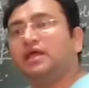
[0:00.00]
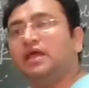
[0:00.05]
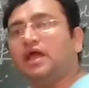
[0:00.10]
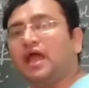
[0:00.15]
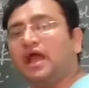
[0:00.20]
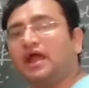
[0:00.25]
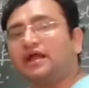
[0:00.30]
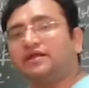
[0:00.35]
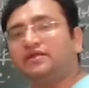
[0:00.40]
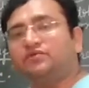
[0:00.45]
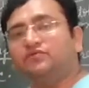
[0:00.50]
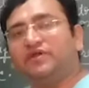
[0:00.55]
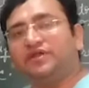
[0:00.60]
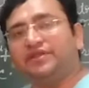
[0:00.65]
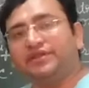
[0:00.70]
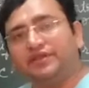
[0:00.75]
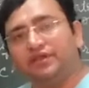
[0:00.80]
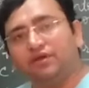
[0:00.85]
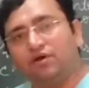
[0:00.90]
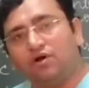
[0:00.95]

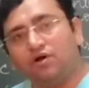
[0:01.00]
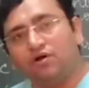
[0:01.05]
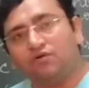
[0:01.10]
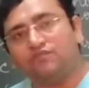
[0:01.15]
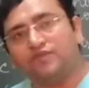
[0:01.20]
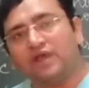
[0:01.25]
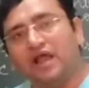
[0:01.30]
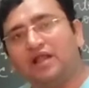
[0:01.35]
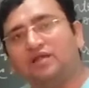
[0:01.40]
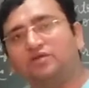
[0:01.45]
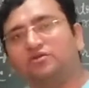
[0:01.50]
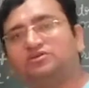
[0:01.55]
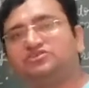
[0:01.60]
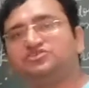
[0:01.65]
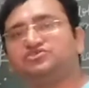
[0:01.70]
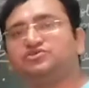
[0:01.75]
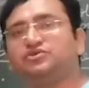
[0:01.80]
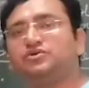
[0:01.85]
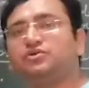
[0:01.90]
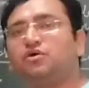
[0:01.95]
activity of
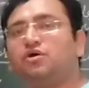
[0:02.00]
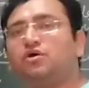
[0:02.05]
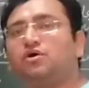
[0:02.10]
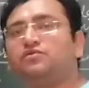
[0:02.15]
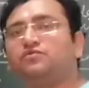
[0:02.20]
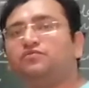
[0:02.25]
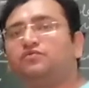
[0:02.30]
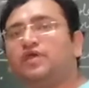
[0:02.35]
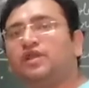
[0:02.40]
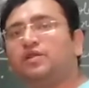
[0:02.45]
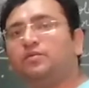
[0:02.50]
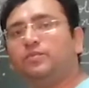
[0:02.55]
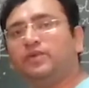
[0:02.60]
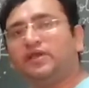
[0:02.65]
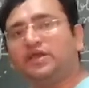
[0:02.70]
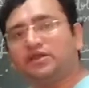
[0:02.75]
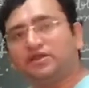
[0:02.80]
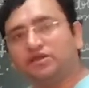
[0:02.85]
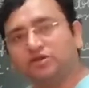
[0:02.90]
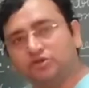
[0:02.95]
aldosterone will
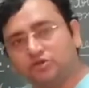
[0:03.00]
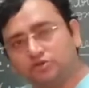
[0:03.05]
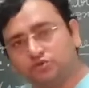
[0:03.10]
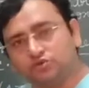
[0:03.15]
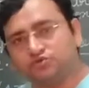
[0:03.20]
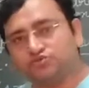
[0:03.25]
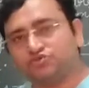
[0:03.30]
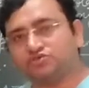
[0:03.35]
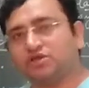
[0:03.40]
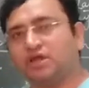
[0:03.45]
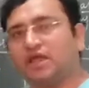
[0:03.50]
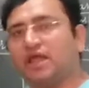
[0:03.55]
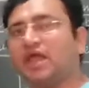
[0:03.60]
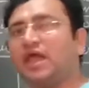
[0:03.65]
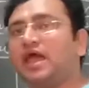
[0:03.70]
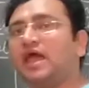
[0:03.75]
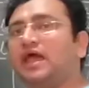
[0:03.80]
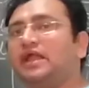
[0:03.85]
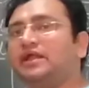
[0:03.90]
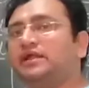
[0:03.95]
be reduced
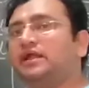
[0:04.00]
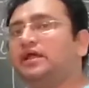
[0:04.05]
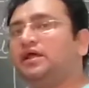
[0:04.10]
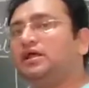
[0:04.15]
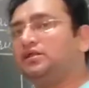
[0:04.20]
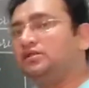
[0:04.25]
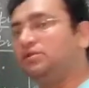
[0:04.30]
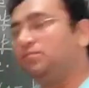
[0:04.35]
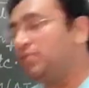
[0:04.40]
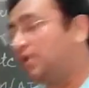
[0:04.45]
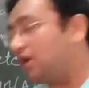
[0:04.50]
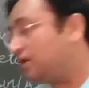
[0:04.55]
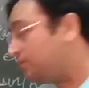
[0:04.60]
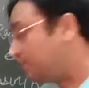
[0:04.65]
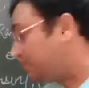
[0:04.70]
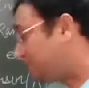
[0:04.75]
and the blood